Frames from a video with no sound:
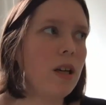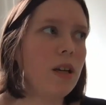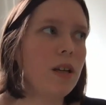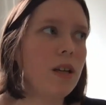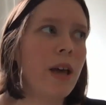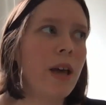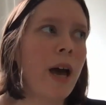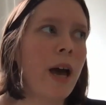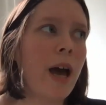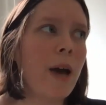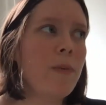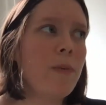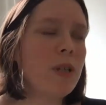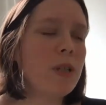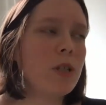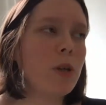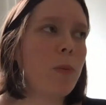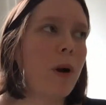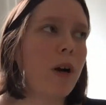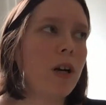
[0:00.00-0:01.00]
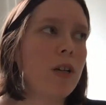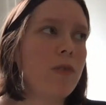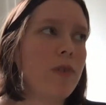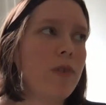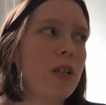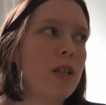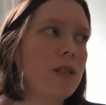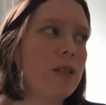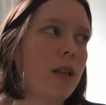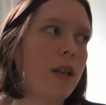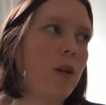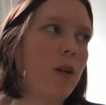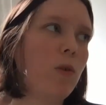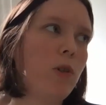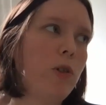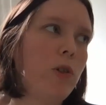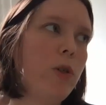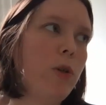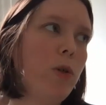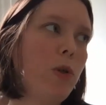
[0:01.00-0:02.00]
Yeah, I mean, so part of it is like,
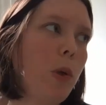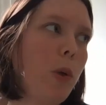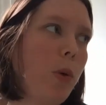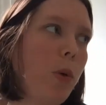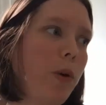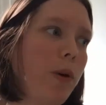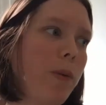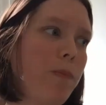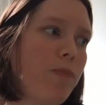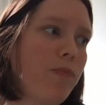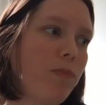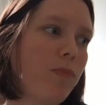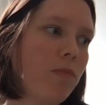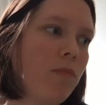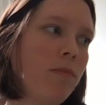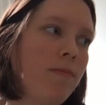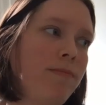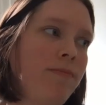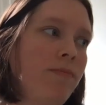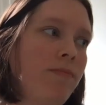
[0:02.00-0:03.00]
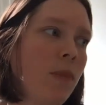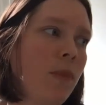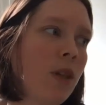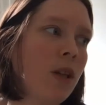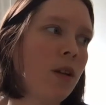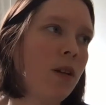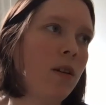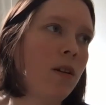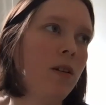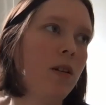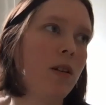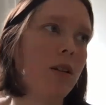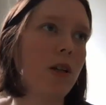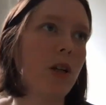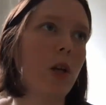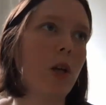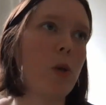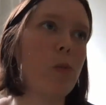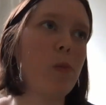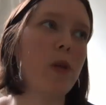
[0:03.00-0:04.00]
you
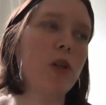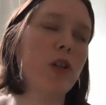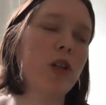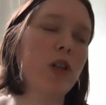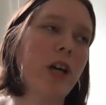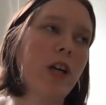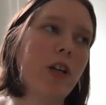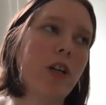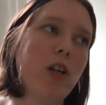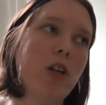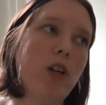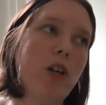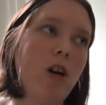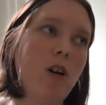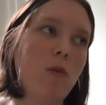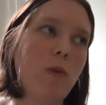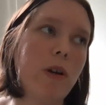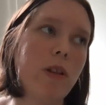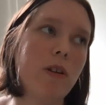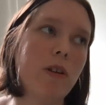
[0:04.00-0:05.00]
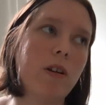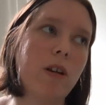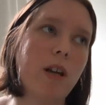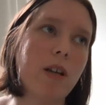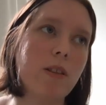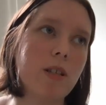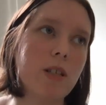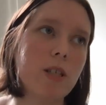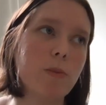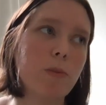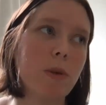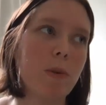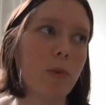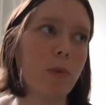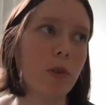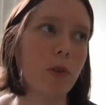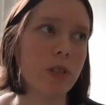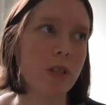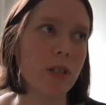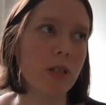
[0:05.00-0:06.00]
mean you're not going to know whether or not these
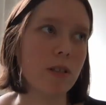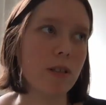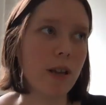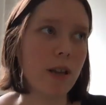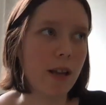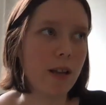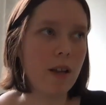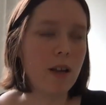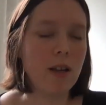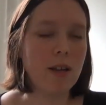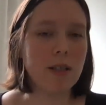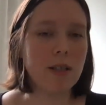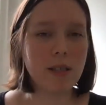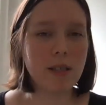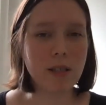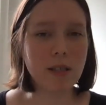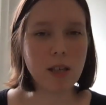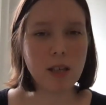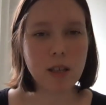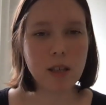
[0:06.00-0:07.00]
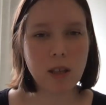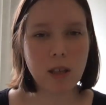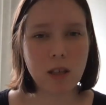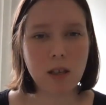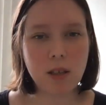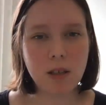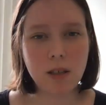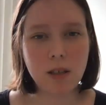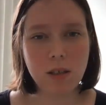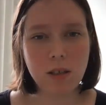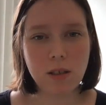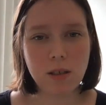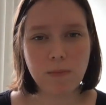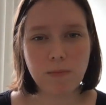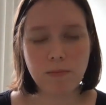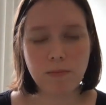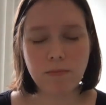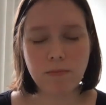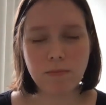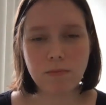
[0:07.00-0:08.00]
people didn't see the
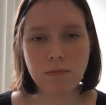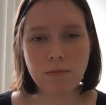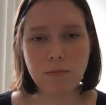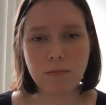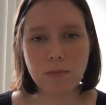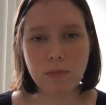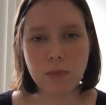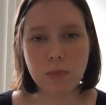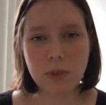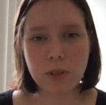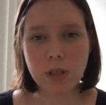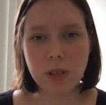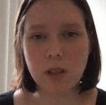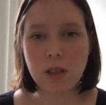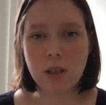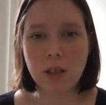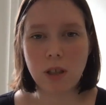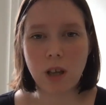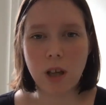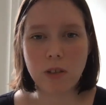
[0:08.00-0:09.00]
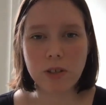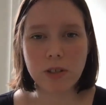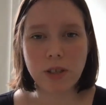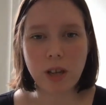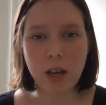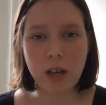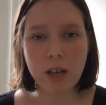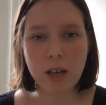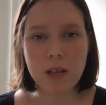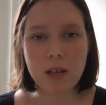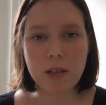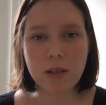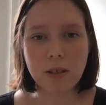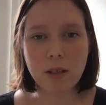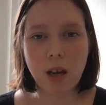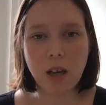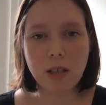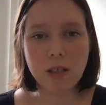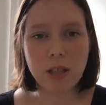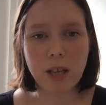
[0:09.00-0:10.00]
other side's
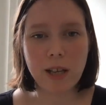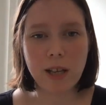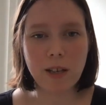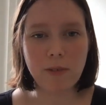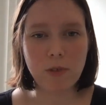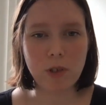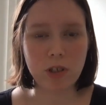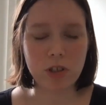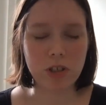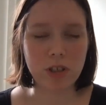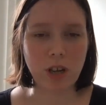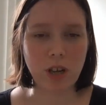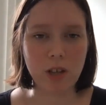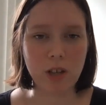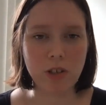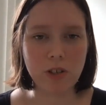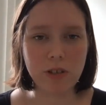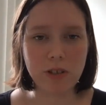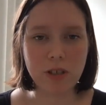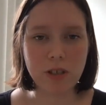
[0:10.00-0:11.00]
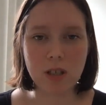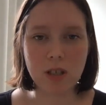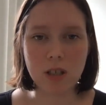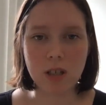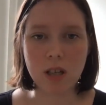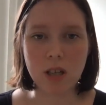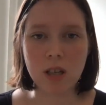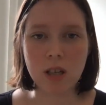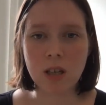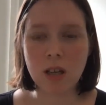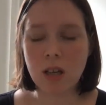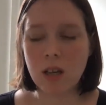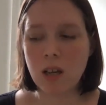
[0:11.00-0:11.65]
content if they're just not interested in it?